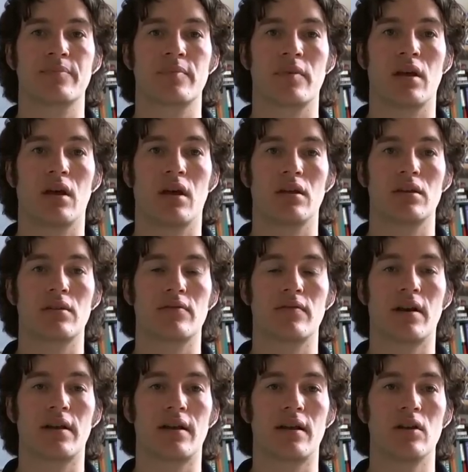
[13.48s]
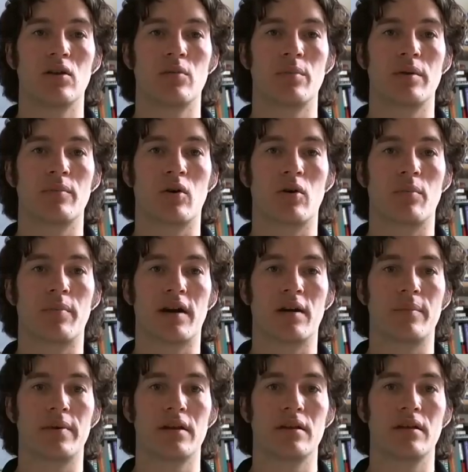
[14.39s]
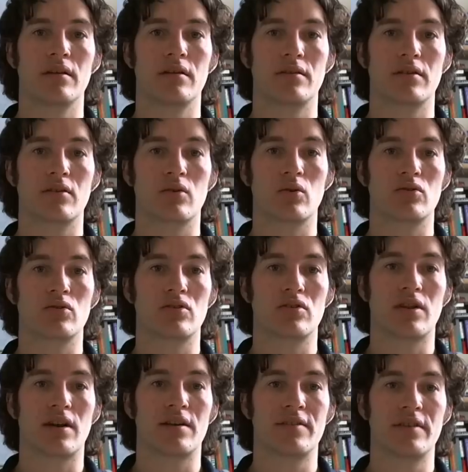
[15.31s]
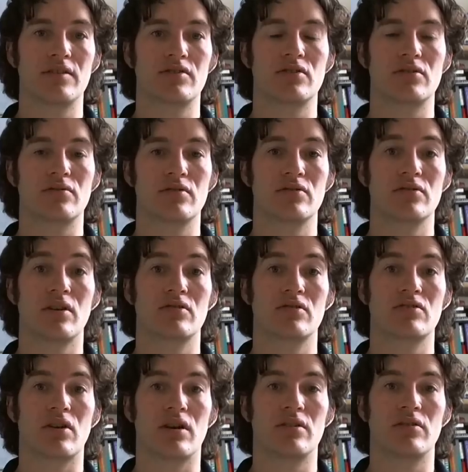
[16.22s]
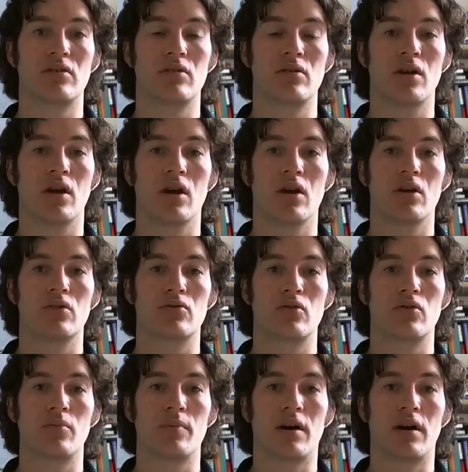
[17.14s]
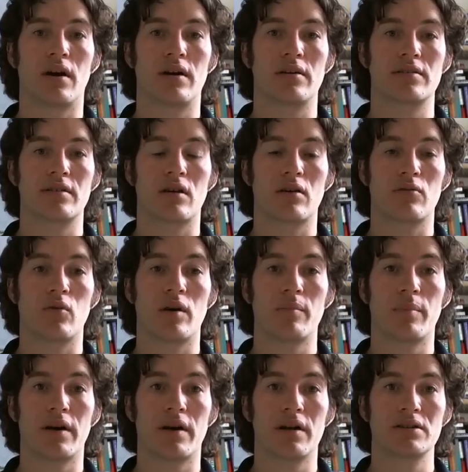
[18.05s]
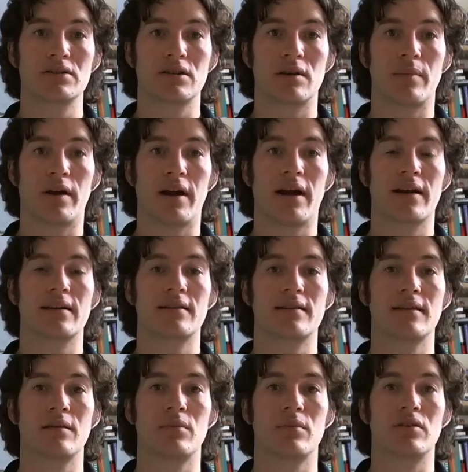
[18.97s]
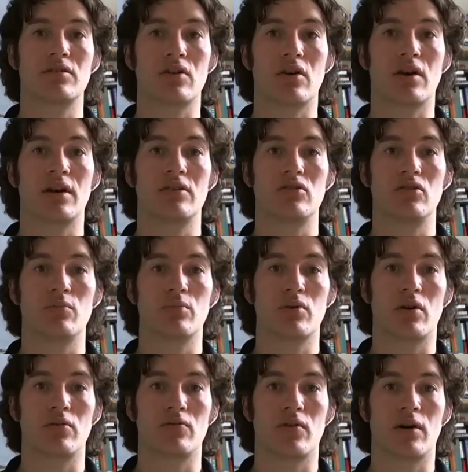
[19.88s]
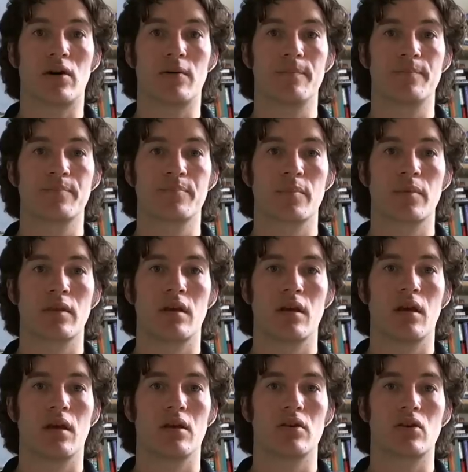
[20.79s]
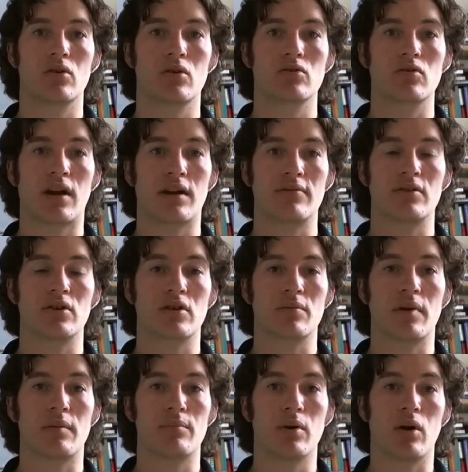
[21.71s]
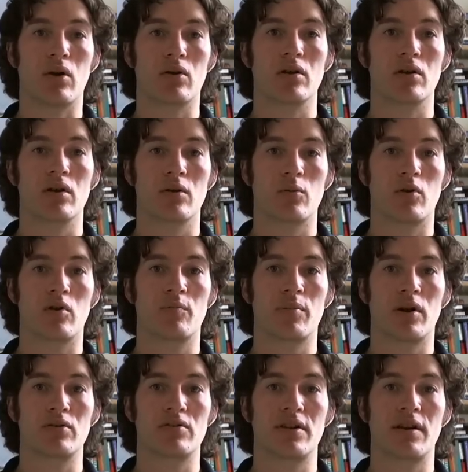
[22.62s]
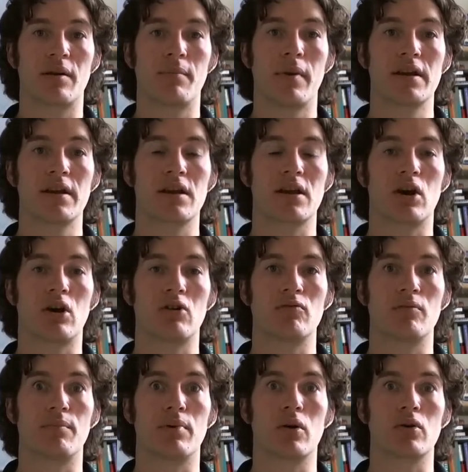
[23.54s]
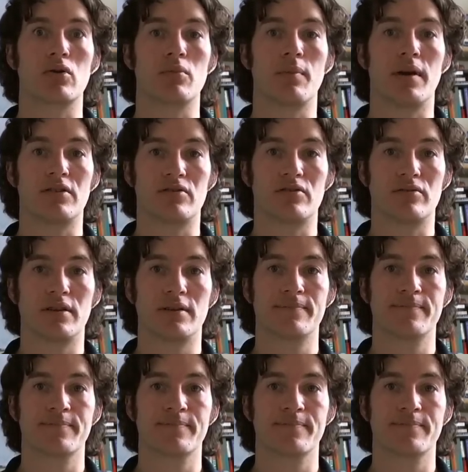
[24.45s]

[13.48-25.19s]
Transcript: You can find out a little bit more about me and the courses that I teach and the research that I do through my staff webpage and my academia.edu profile. You can also have a look at my blog where I've posted a making of blogumentary,